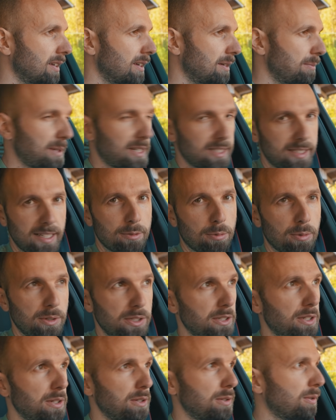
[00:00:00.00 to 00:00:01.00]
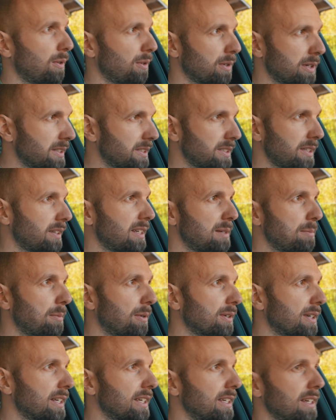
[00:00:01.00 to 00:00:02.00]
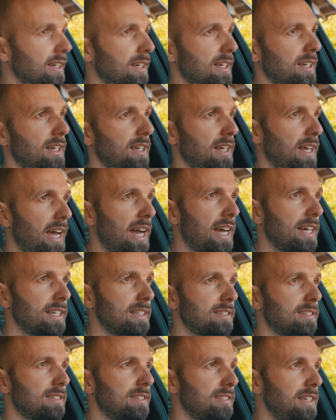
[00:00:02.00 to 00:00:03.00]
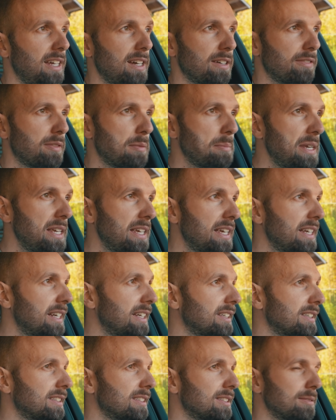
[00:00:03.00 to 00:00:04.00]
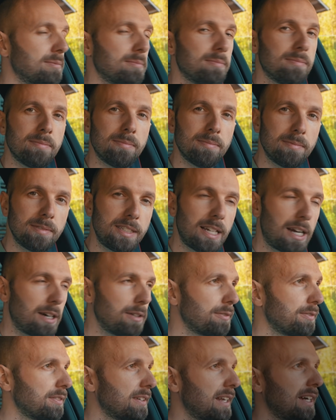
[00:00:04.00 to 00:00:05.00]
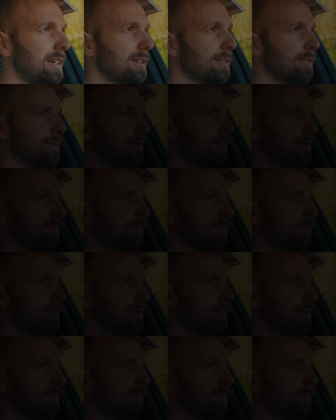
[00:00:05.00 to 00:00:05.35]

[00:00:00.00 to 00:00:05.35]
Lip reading: because that's what you do on a Sunday morning. And yeah, for me, it is ciao for now.